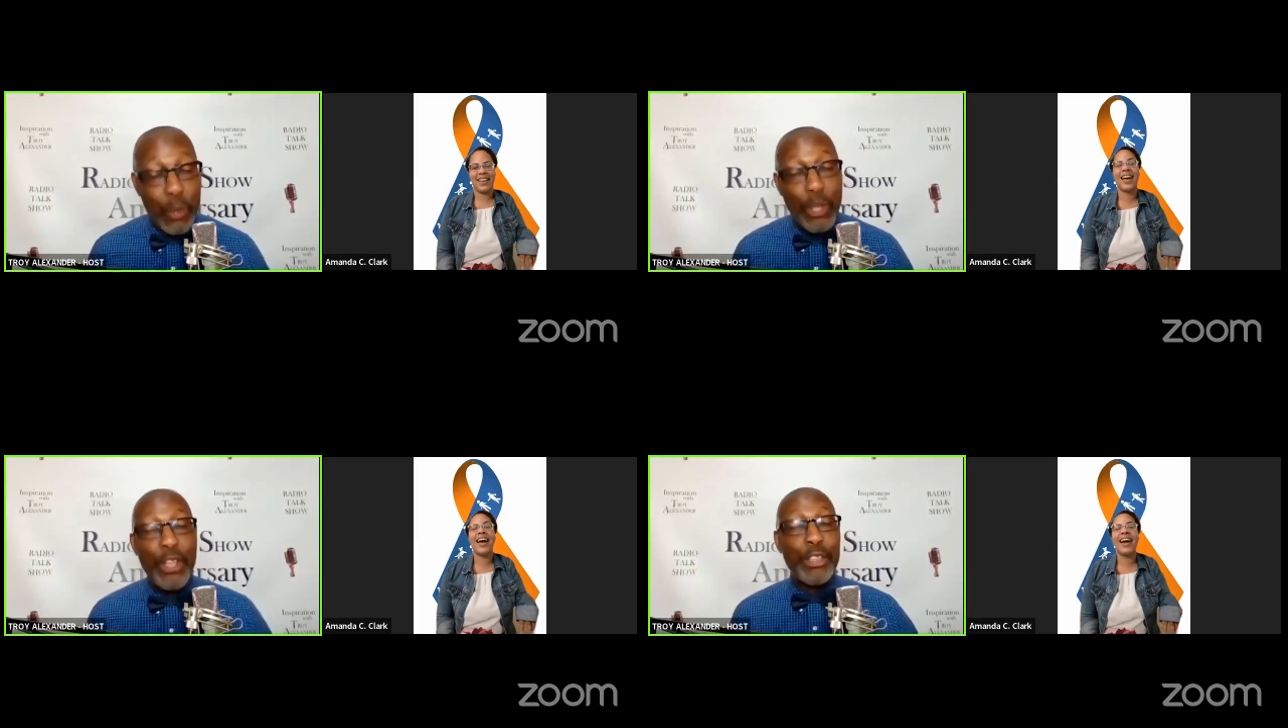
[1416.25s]

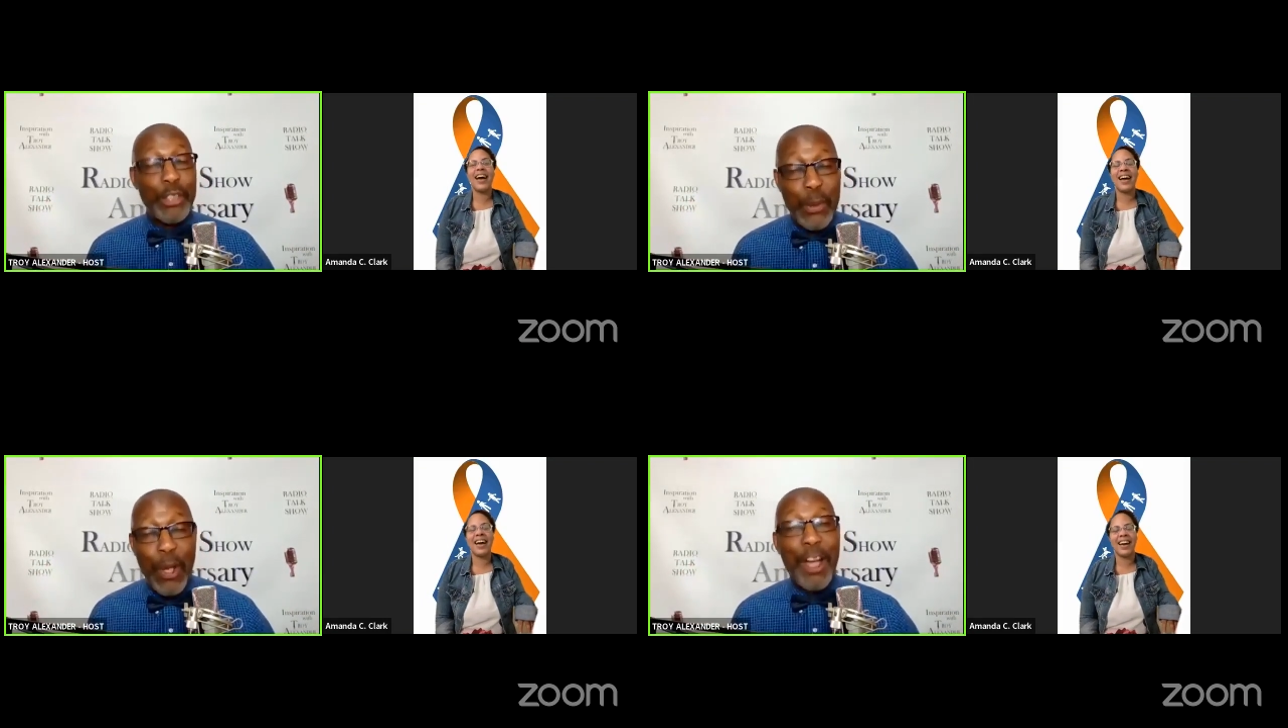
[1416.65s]
You
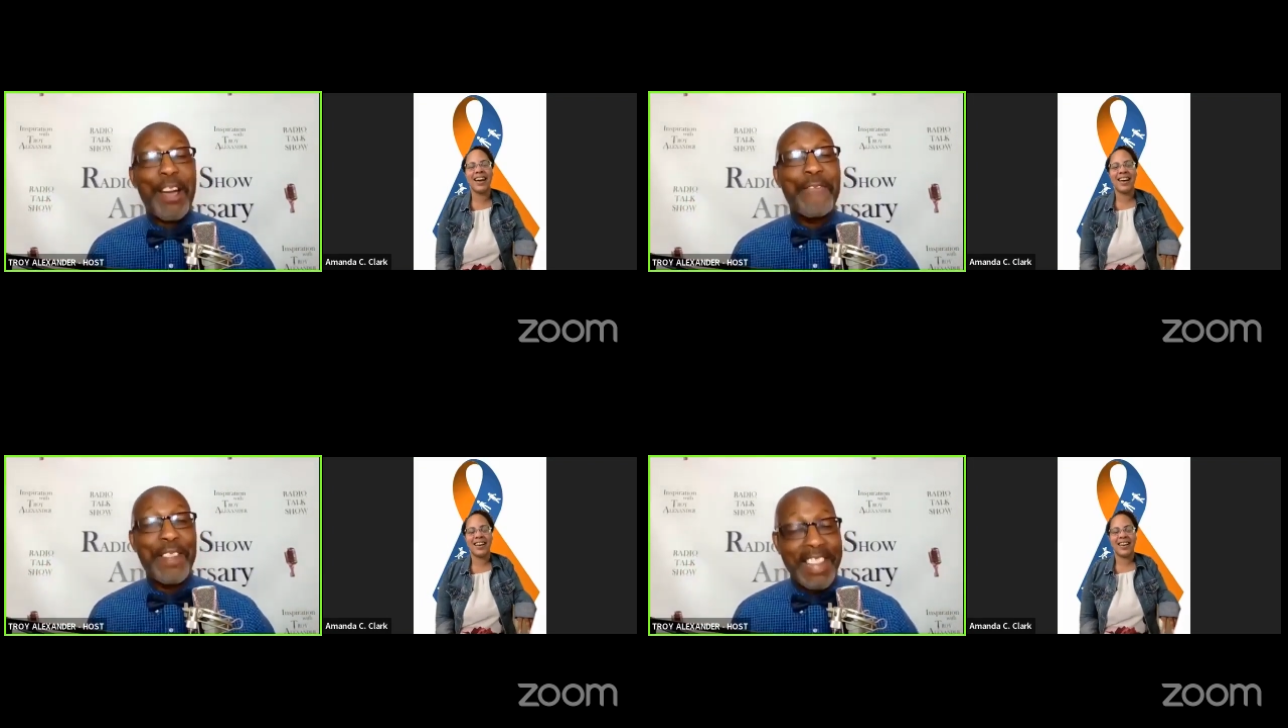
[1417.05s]

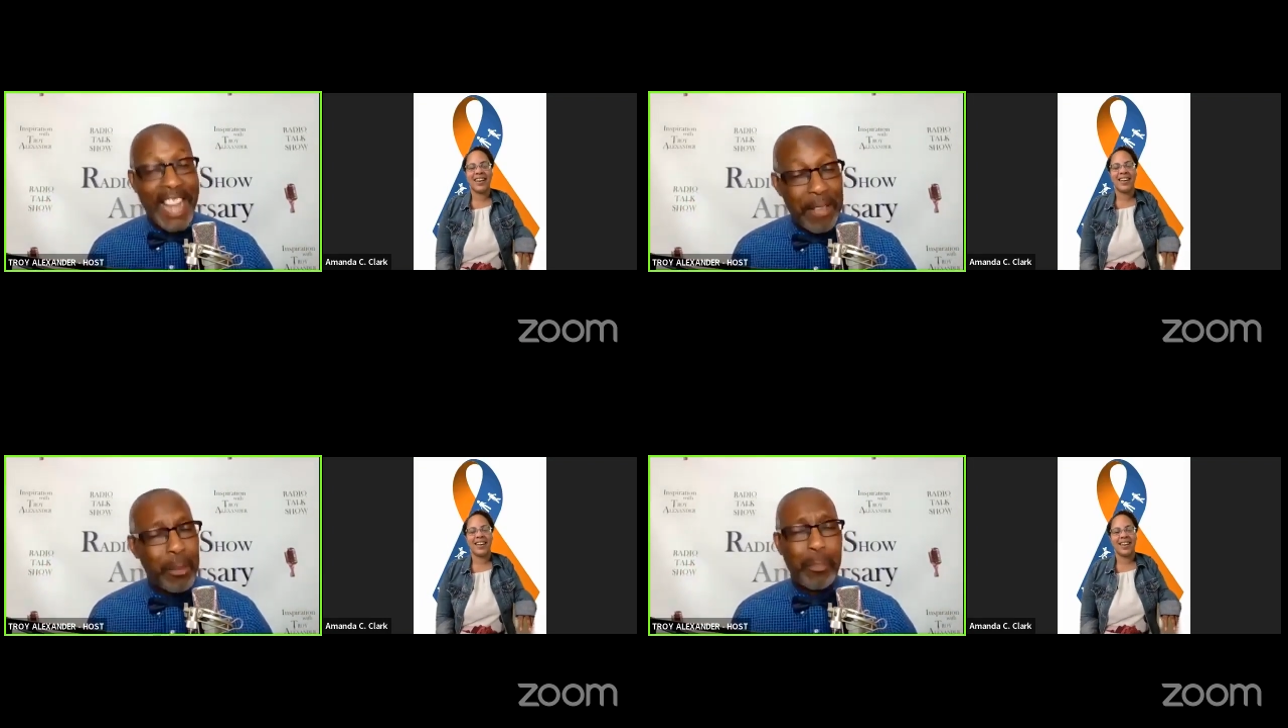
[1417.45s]
are
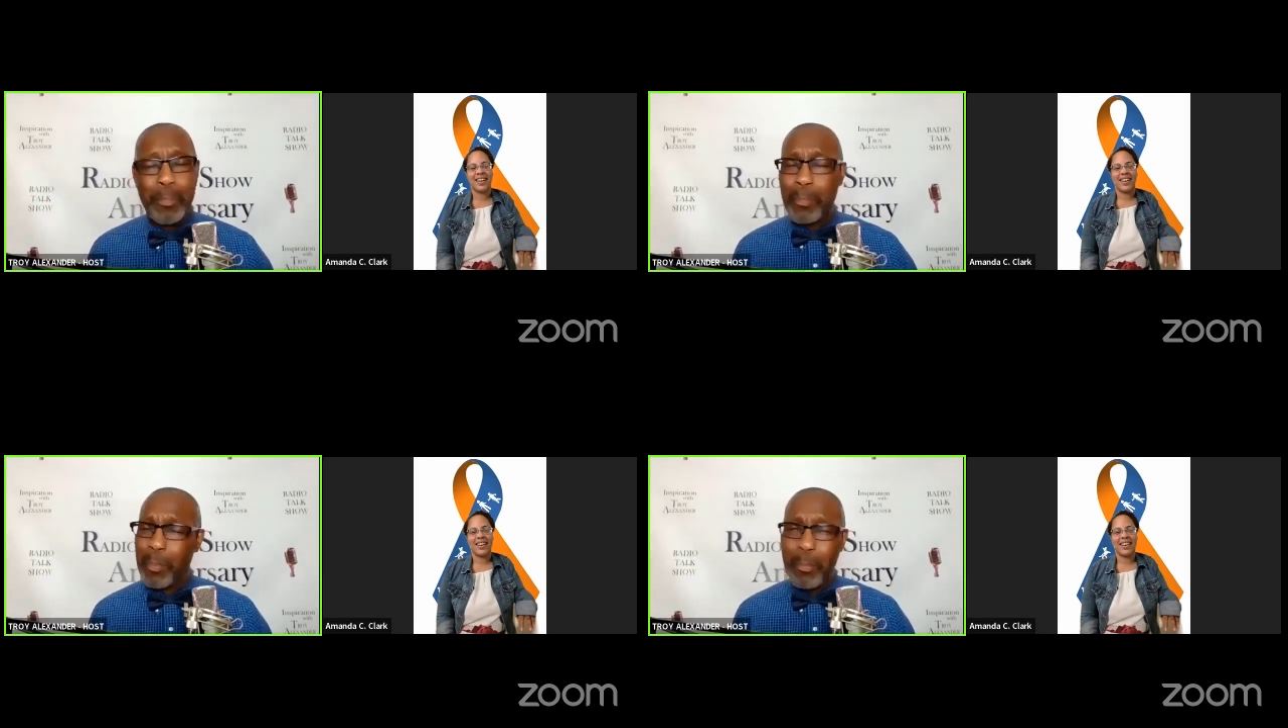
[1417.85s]
you
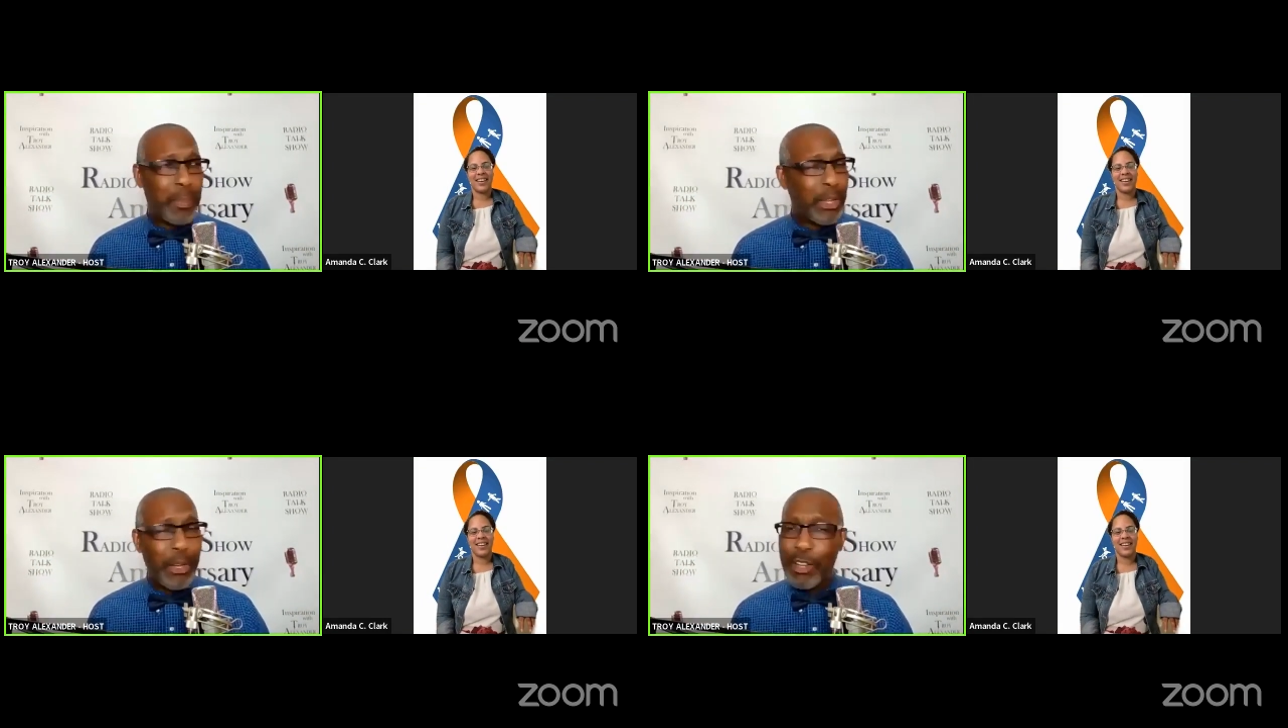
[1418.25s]

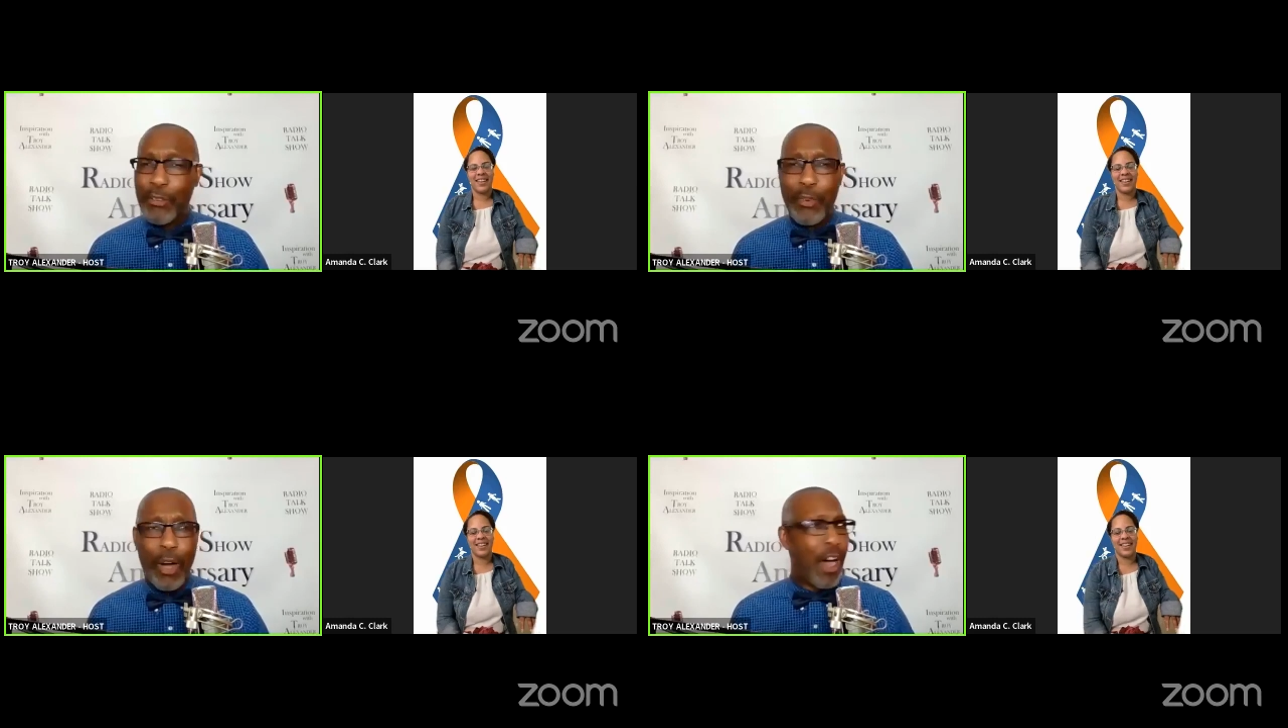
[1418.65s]

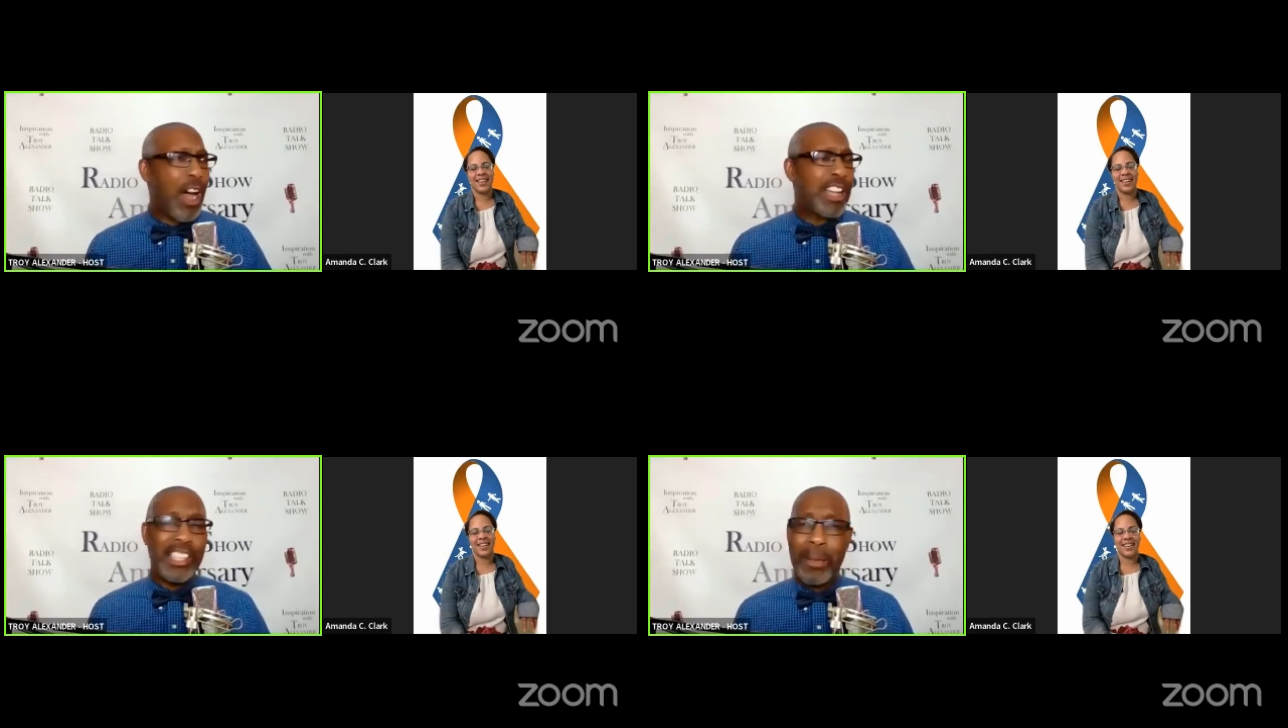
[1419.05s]
beautiful,
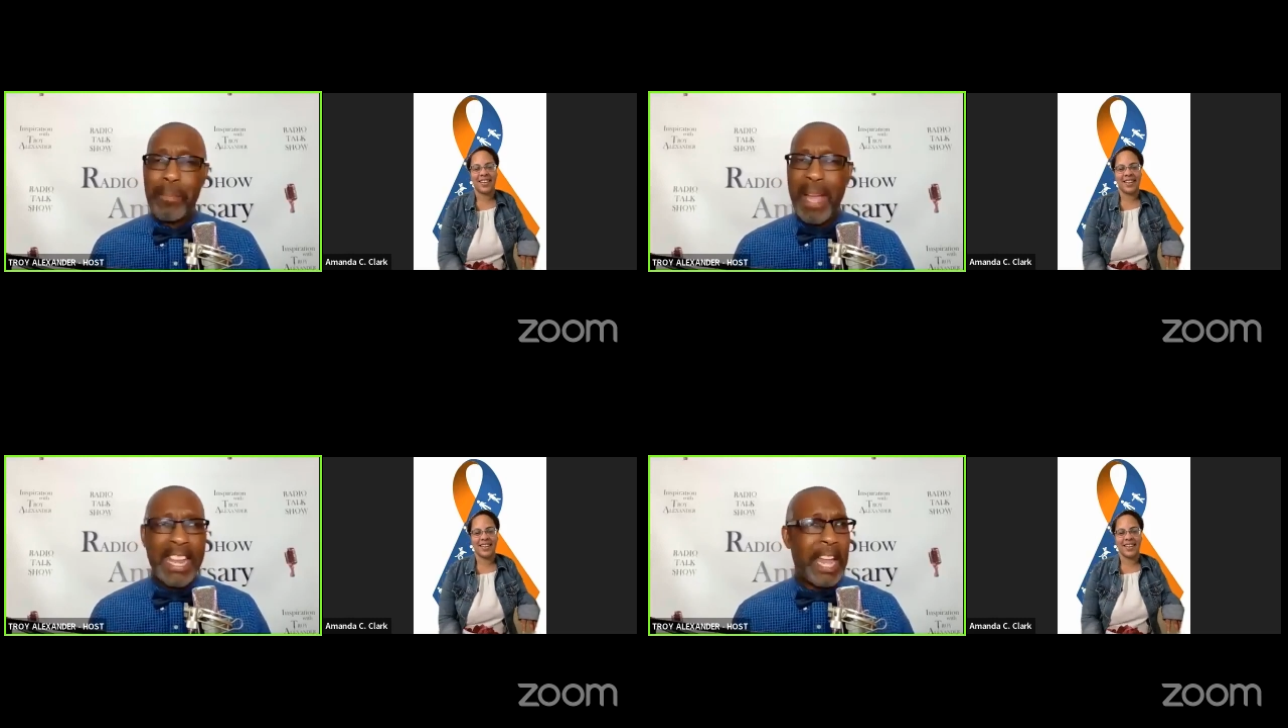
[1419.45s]

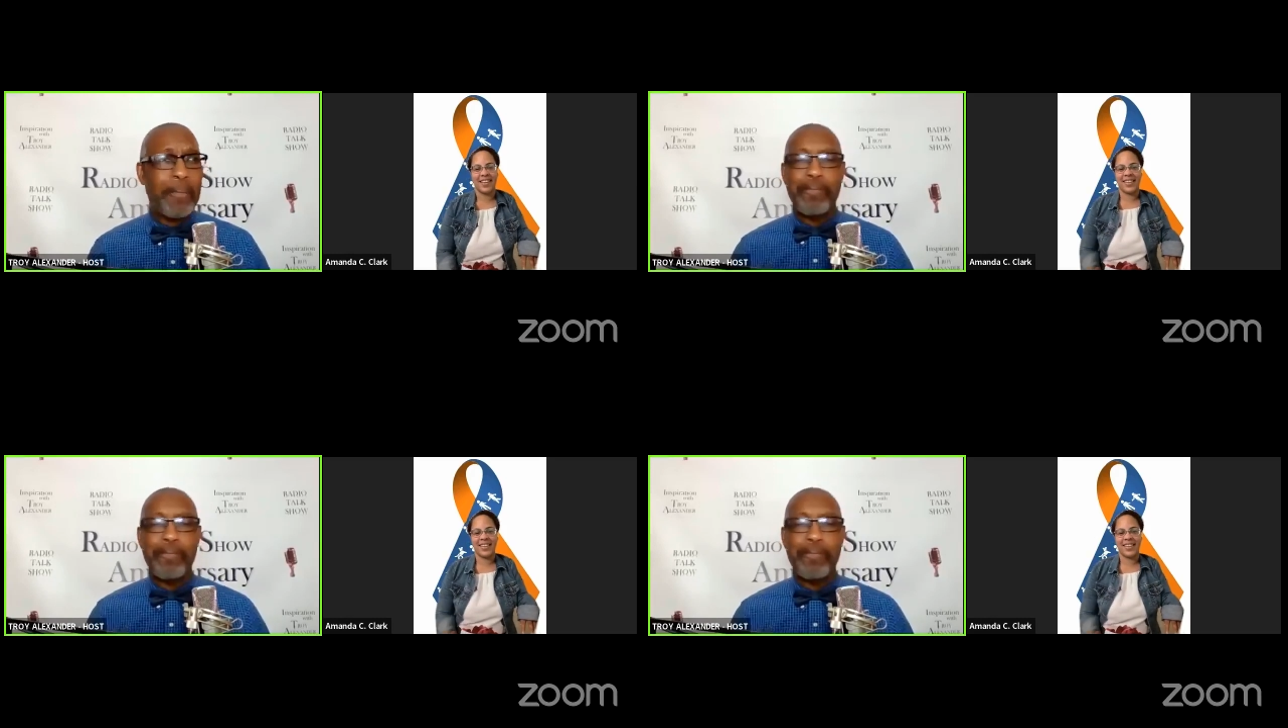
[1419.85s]
awesome,